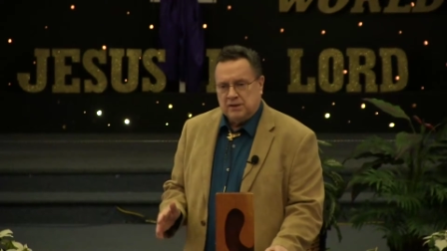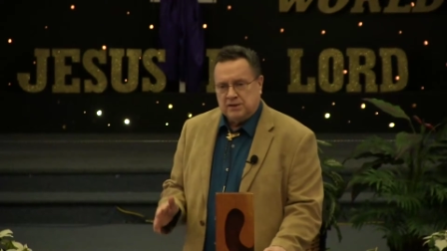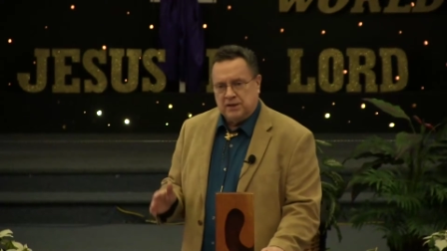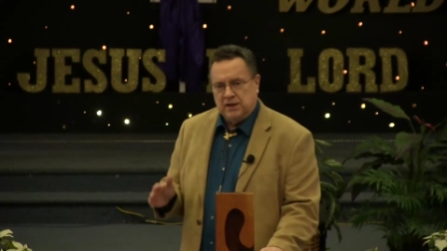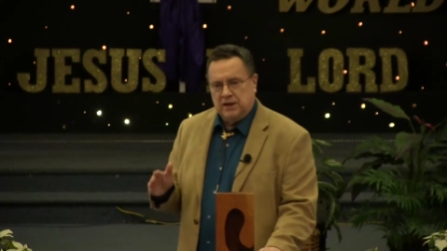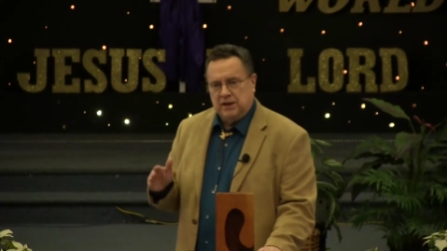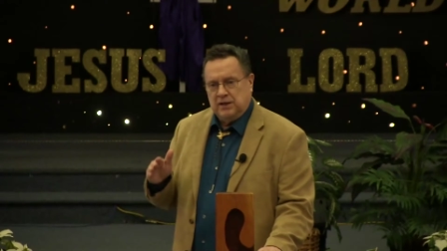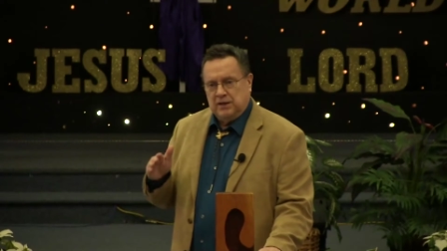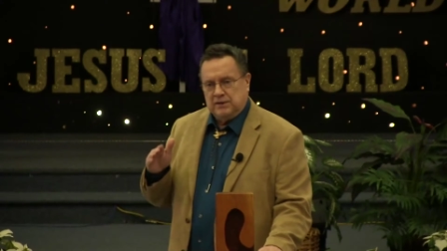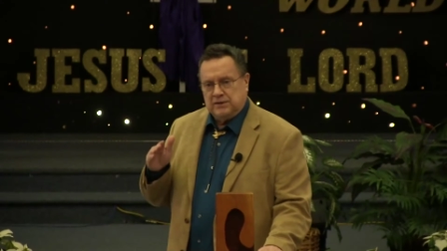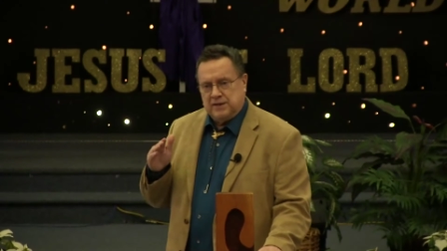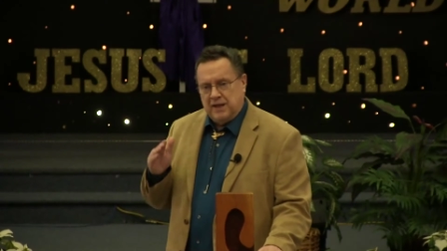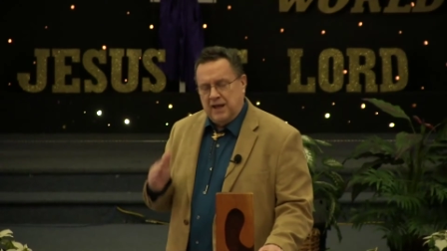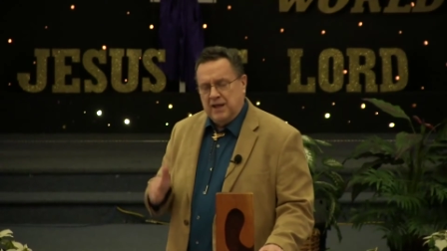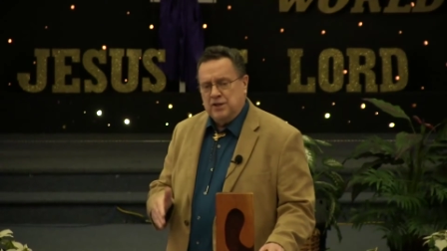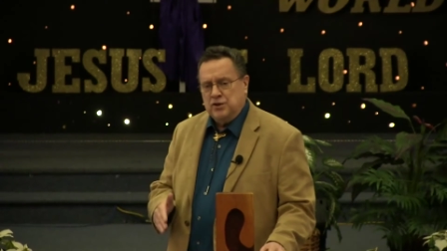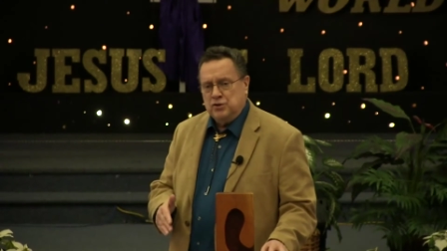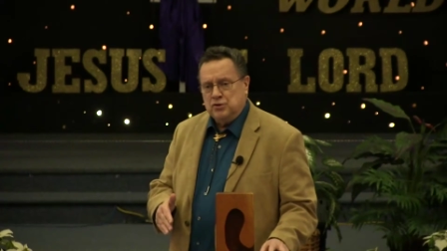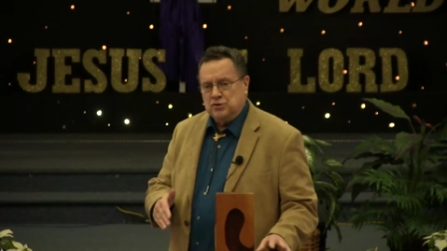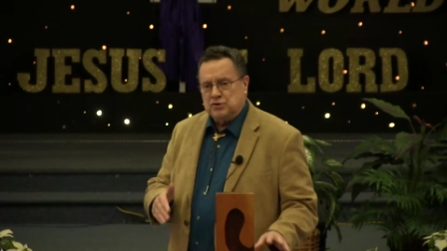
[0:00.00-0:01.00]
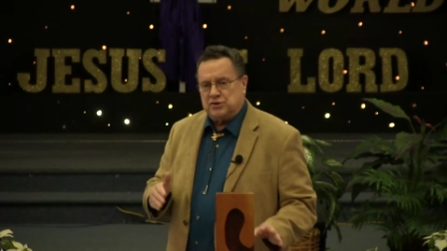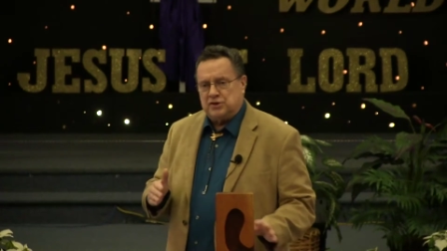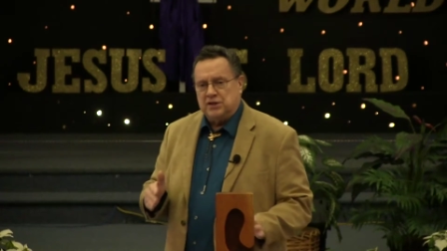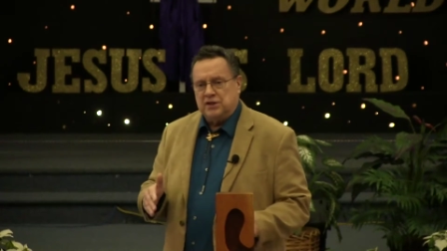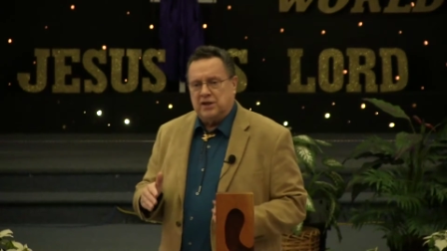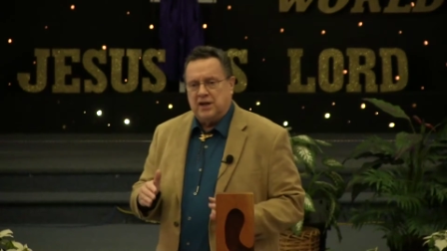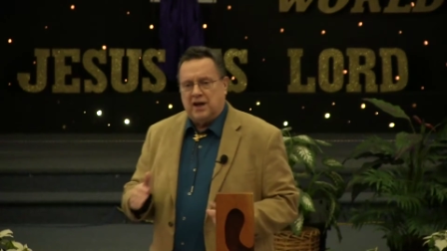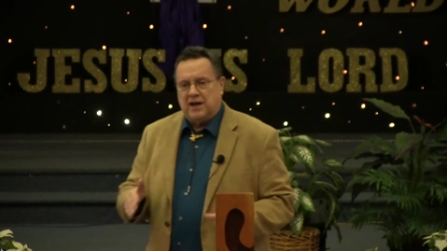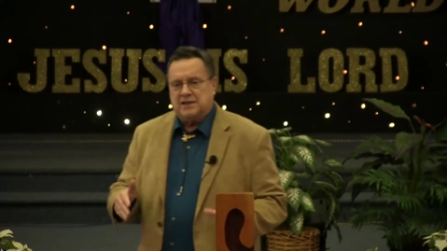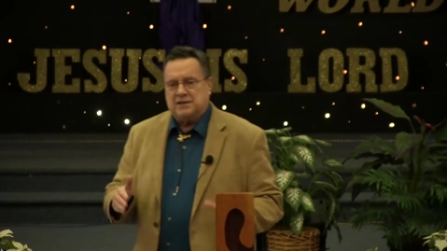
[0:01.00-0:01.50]
See, then you
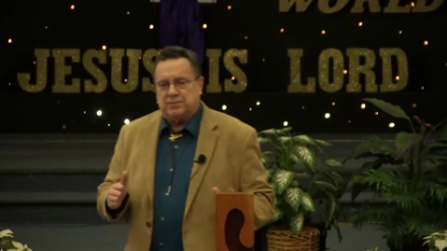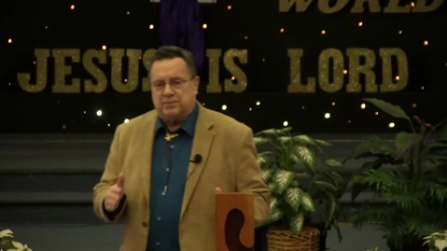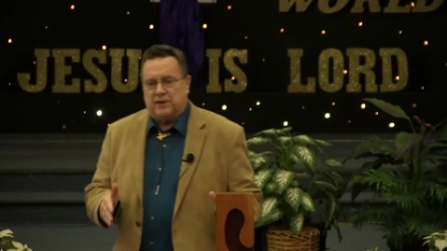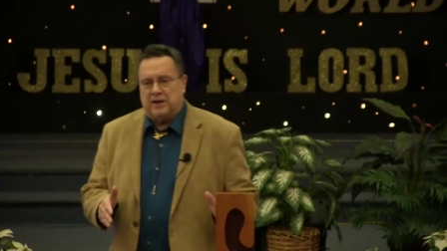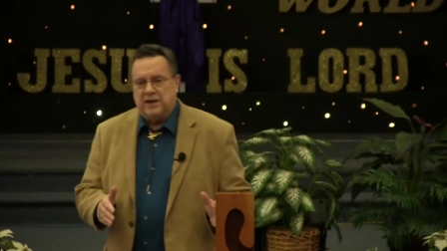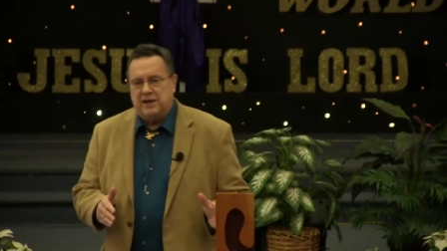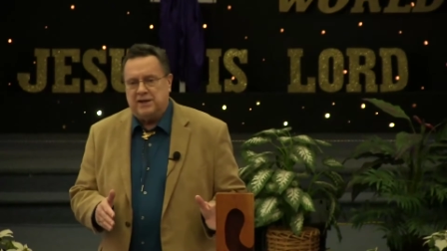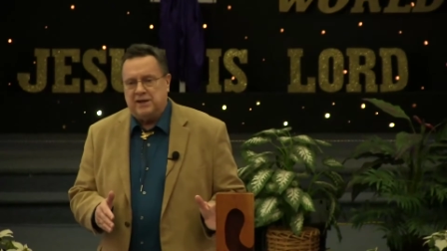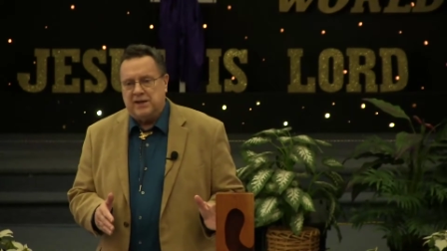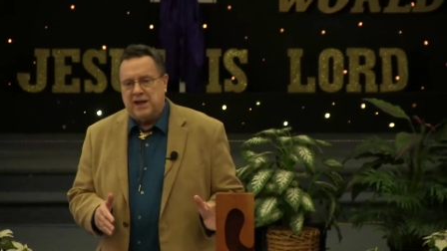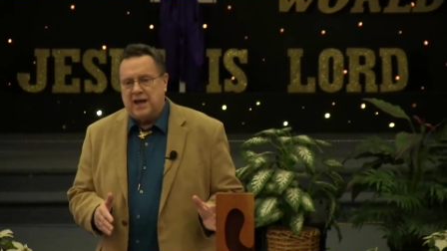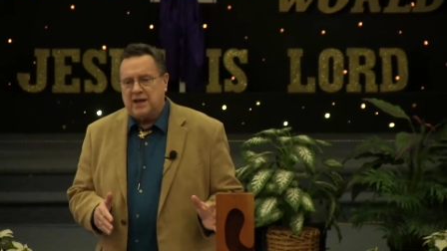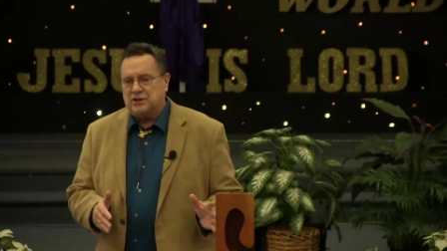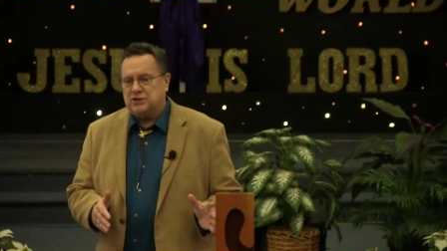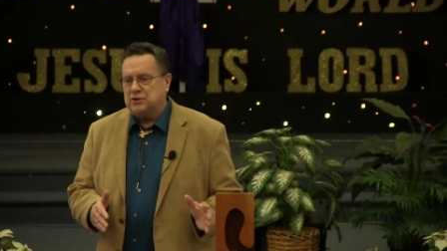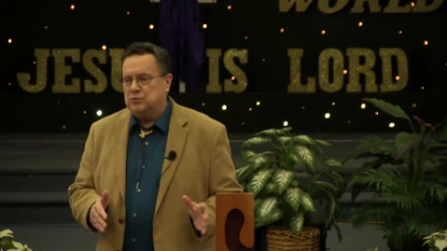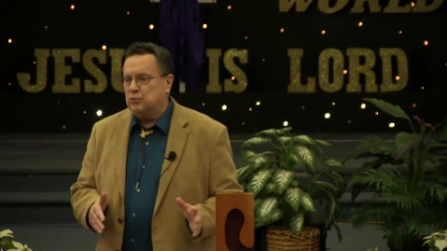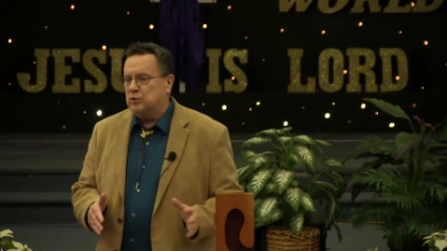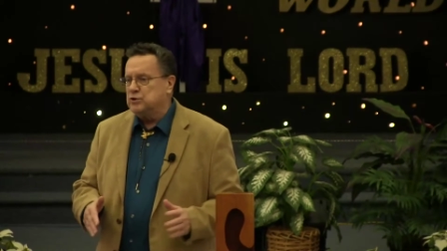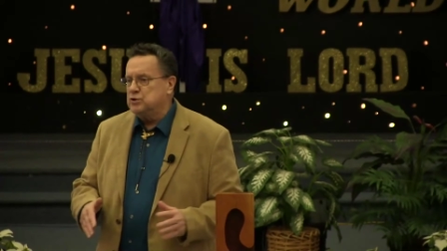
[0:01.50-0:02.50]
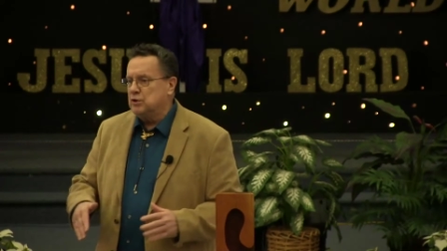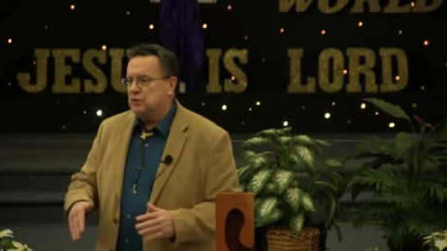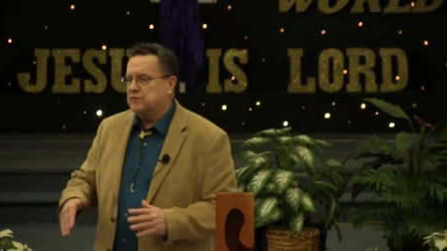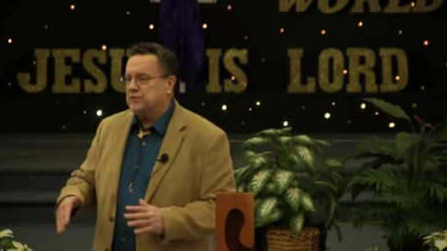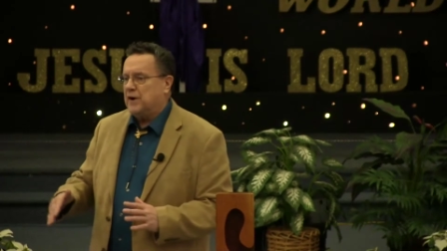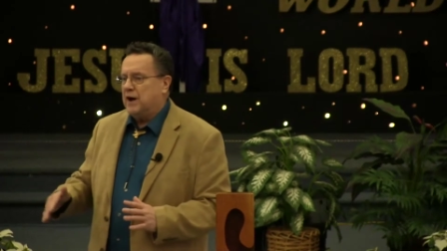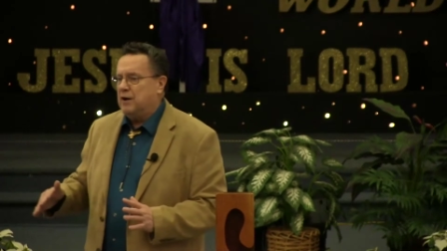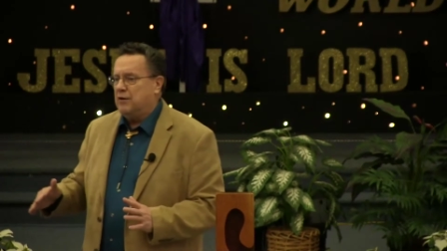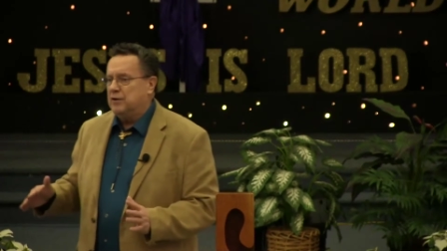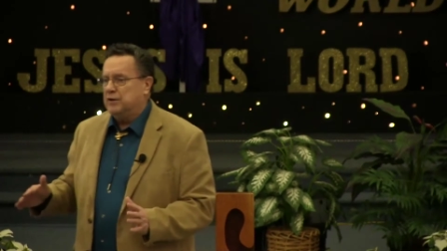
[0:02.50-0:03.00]
see God's plan in action when you're
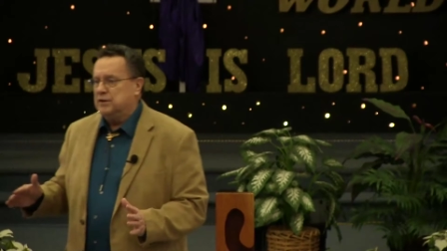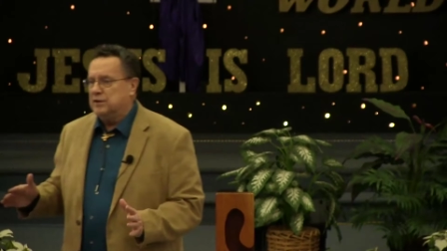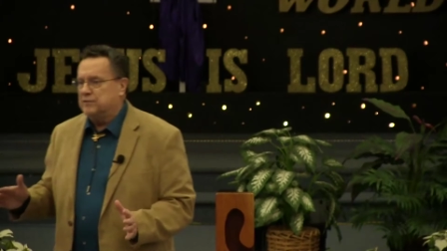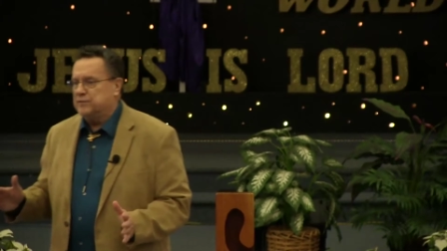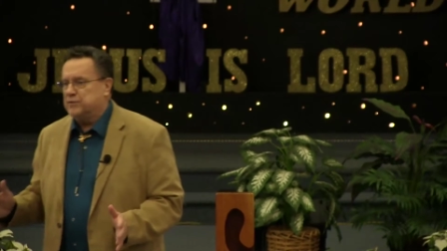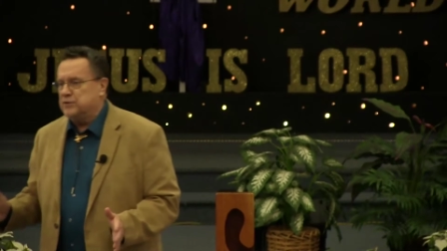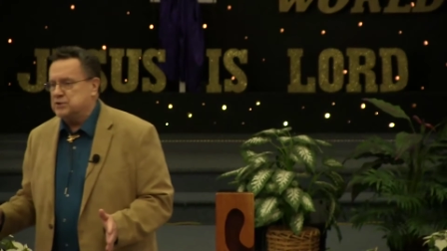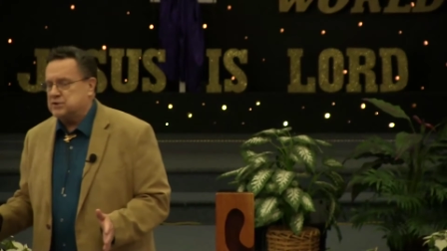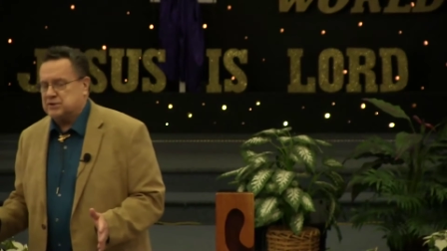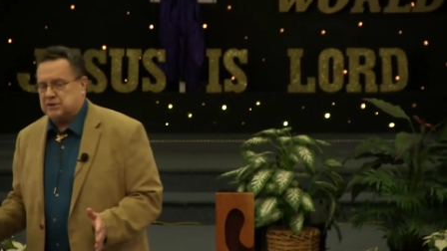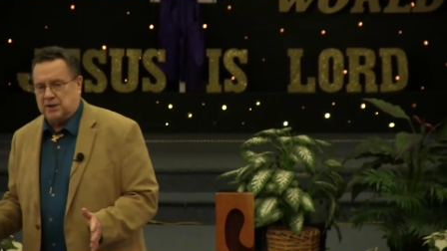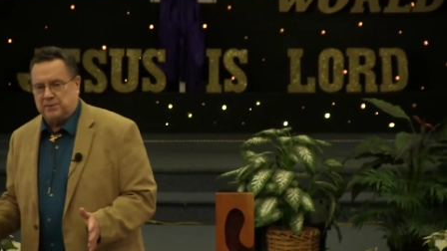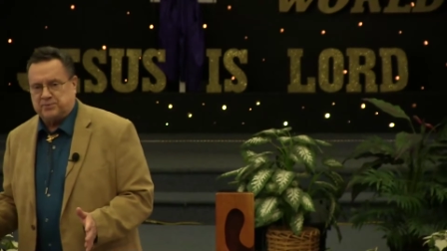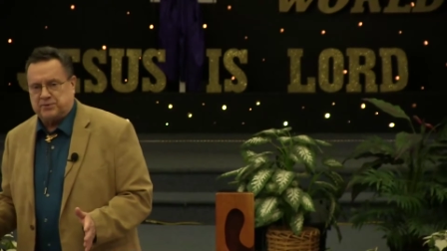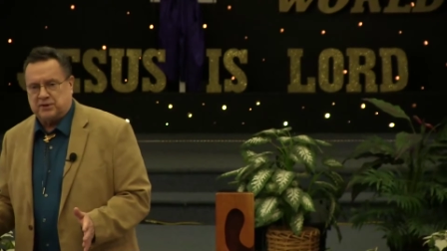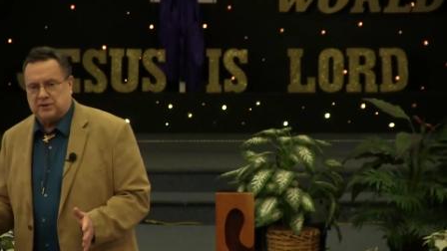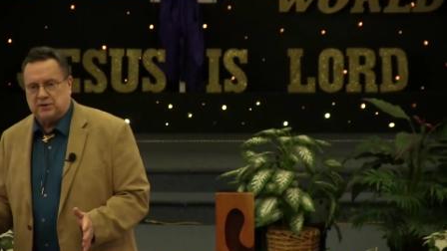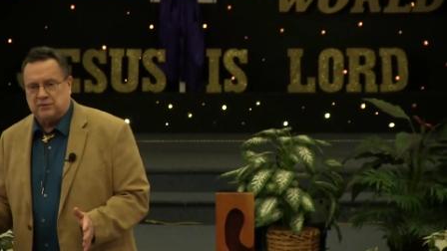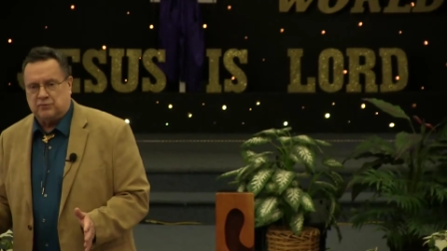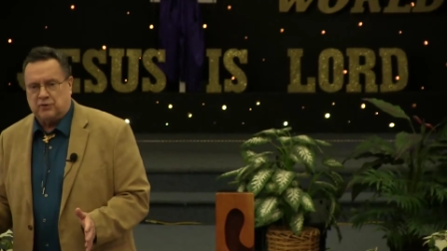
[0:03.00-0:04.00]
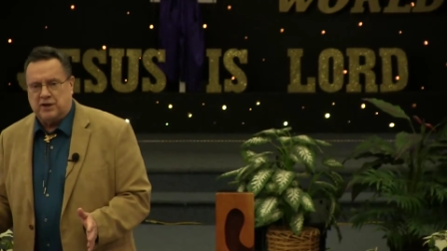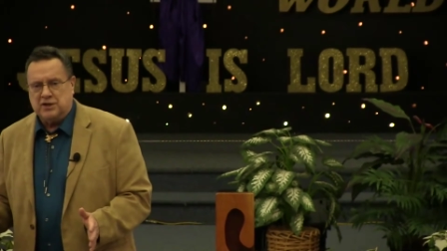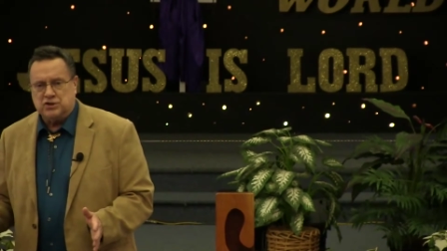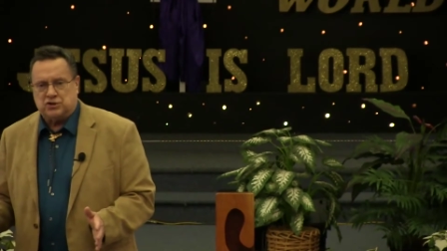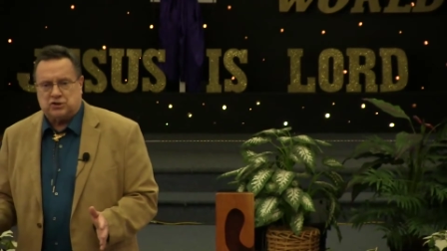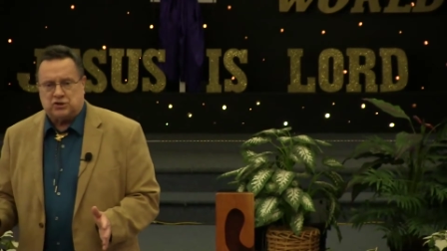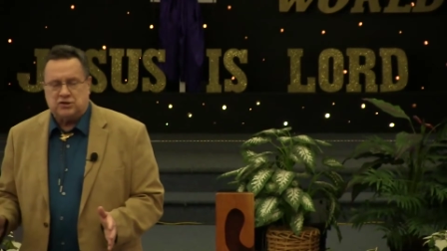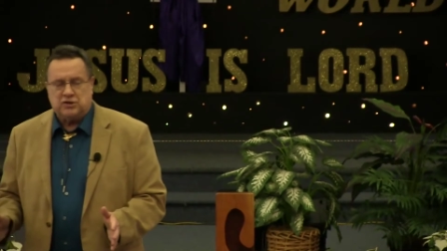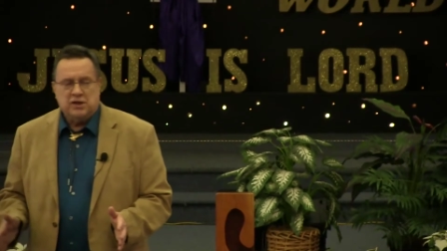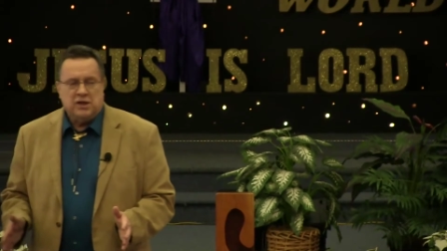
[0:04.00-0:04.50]
following the footsteps of the
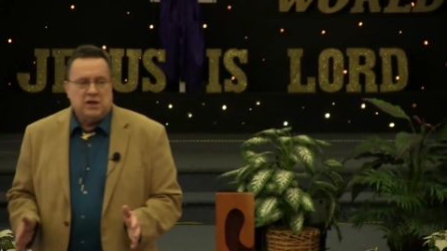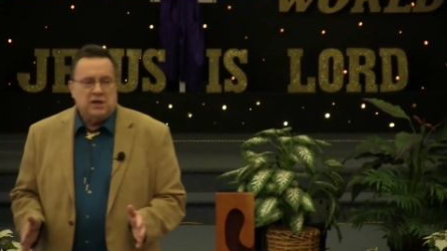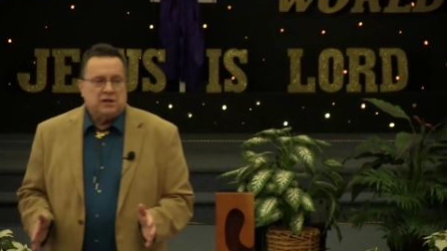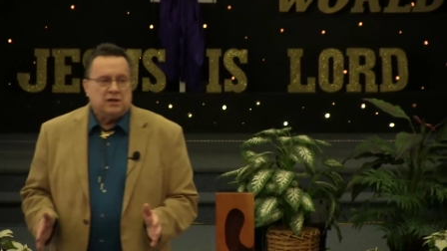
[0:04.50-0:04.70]
righteous.